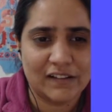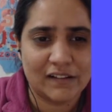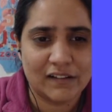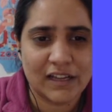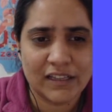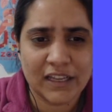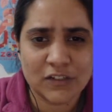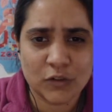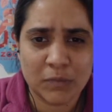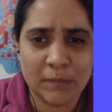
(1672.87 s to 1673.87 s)
I think I
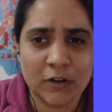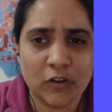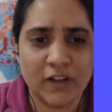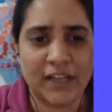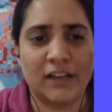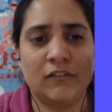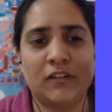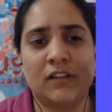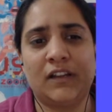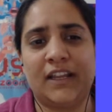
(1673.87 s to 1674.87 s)
should be able to tell you
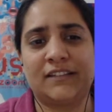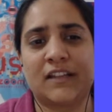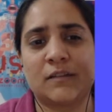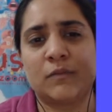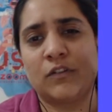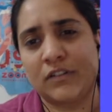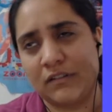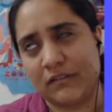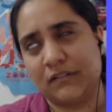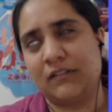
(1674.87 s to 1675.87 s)
in the next class
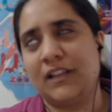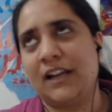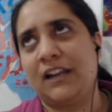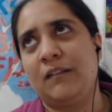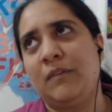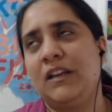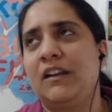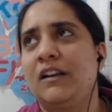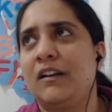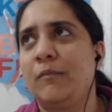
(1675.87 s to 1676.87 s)
because that will be a
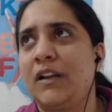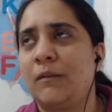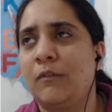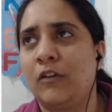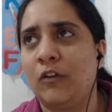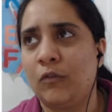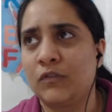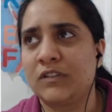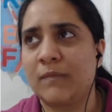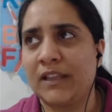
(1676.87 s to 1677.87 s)
little bit about
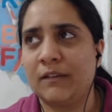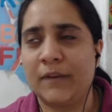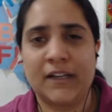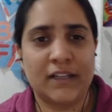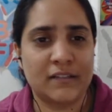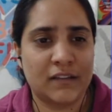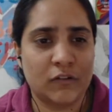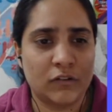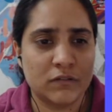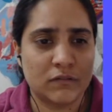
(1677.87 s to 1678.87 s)
Rose mathematics and
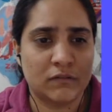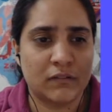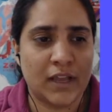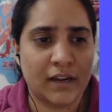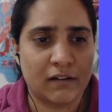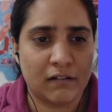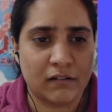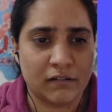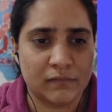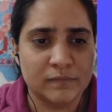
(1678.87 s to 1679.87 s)
all that.
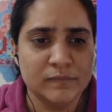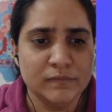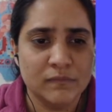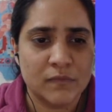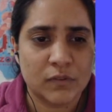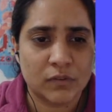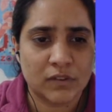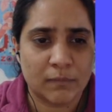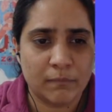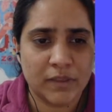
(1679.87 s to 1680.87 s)
So
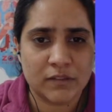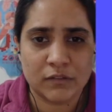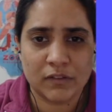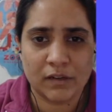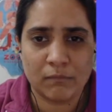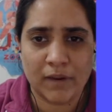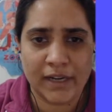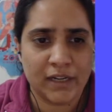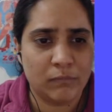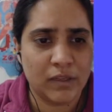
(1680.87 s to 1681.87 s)
some bits so that
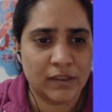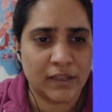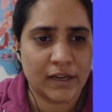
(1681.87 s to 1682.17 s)
might be in that.